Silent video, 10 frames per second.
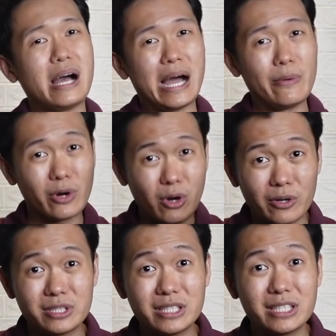I will
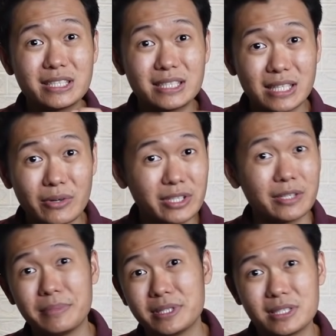consider selling the
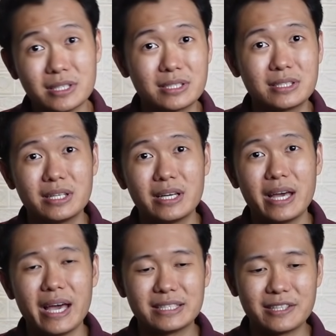business
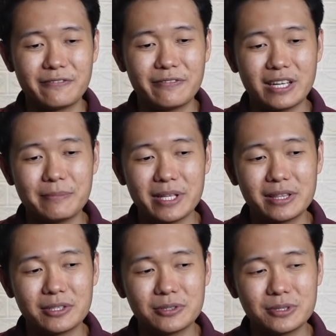as the
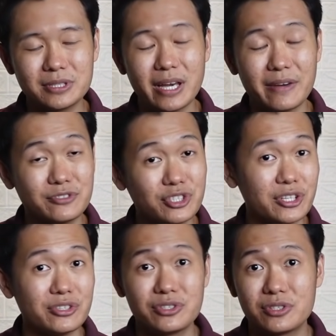fundamentals have
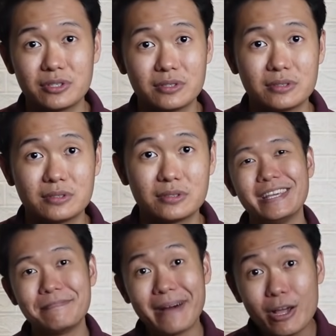changed.
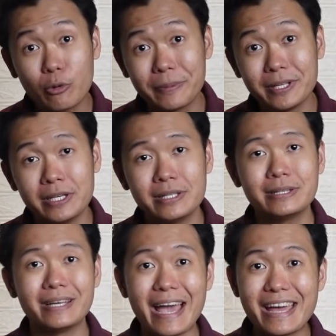In my opinion,
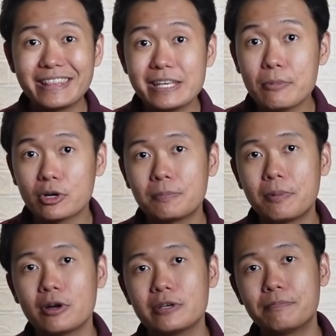the
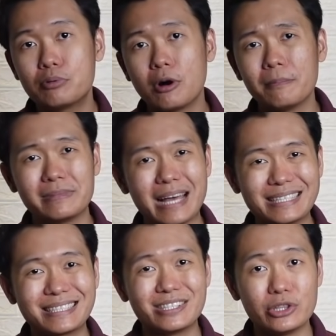anti-monopoly prop
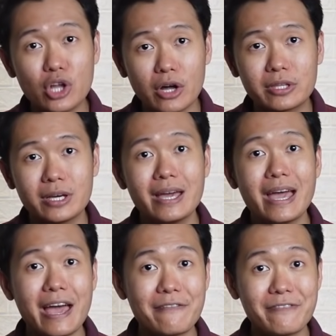does not
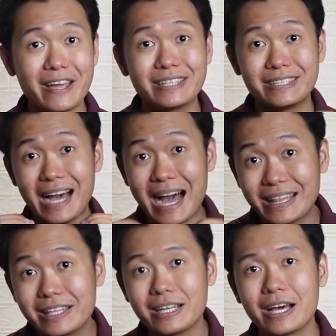affect the
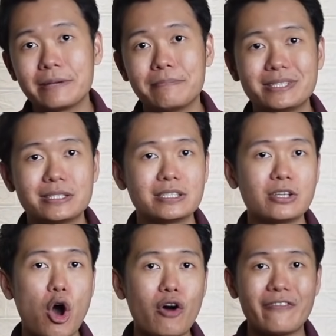underlying business
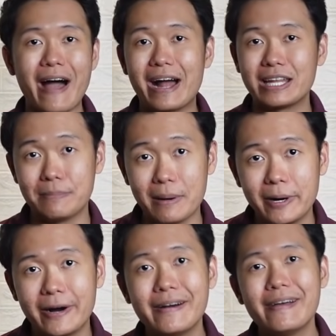of
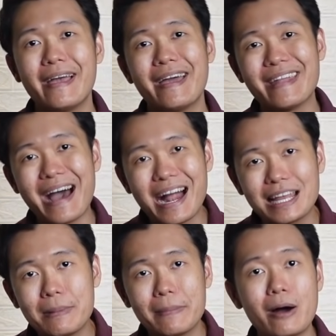Alibaba, and
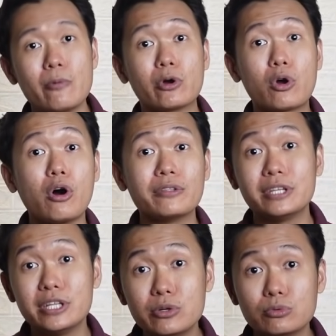Alibaba will
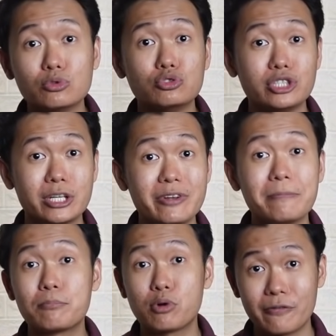continue to
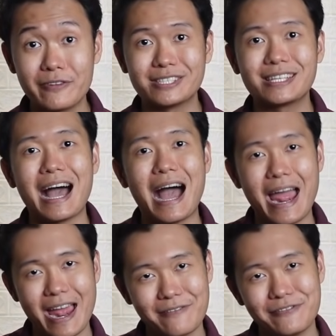generate profits
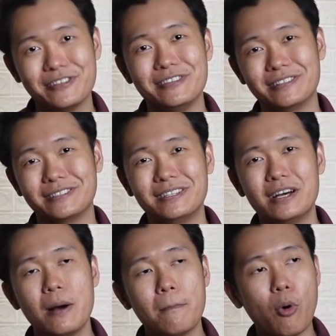every year.
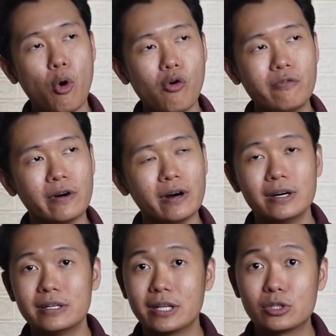Moreover,
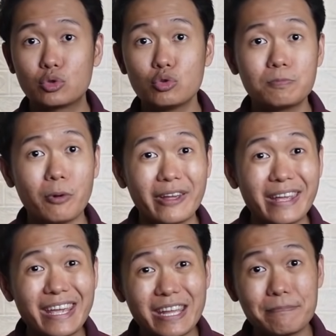the
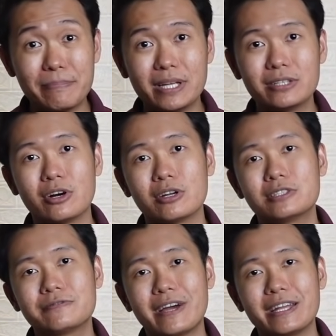$2.8 billion
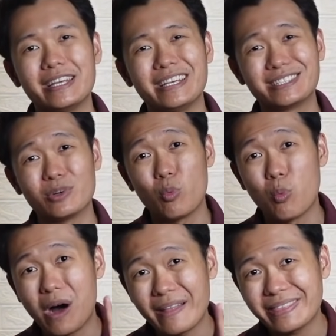fine is a
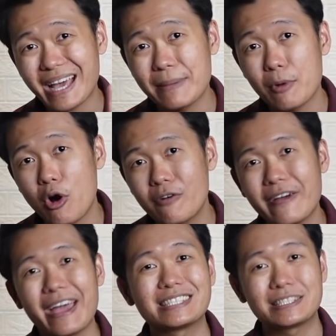one-time off
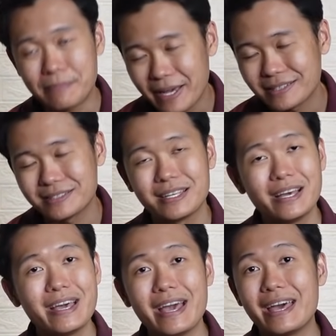expense,
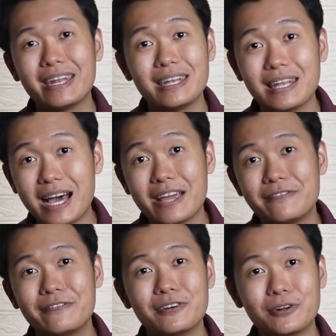and
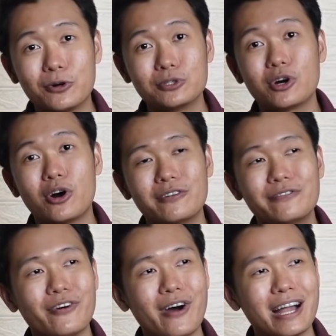life goes on
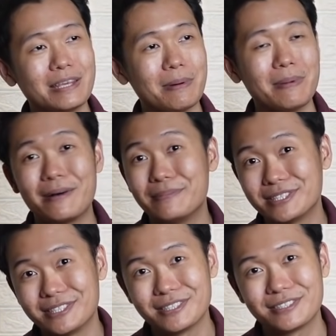for Alibaba
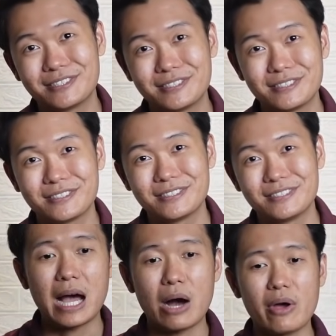business.
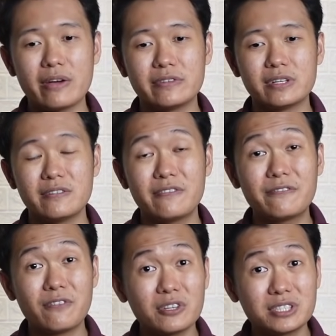However,
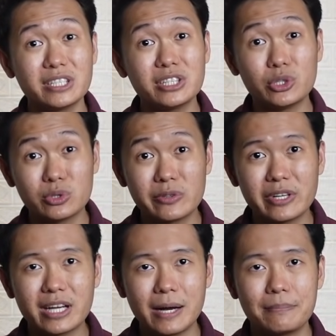forcing
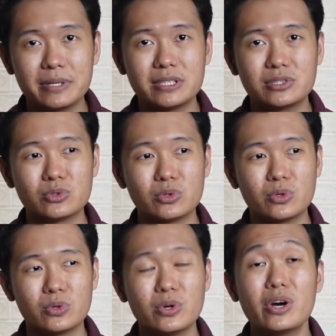tutoring companies to
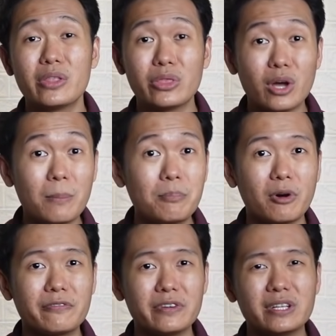go
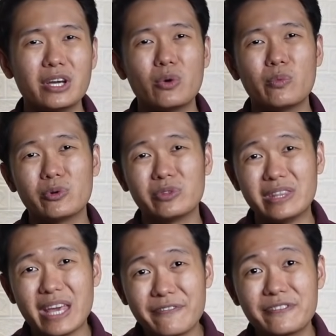non-profit will
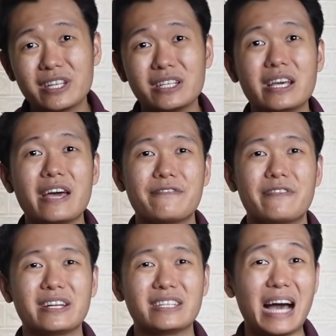definitely
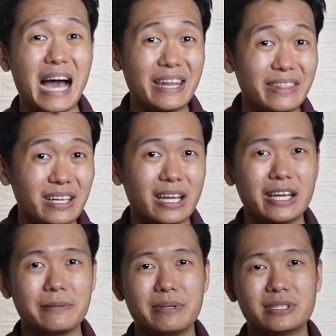affect the
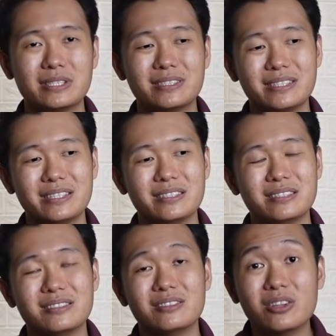underlying business in the
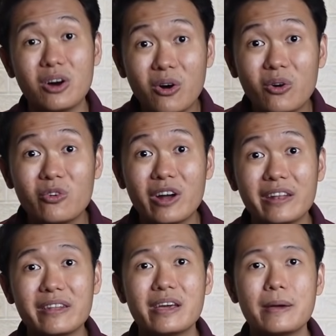long run,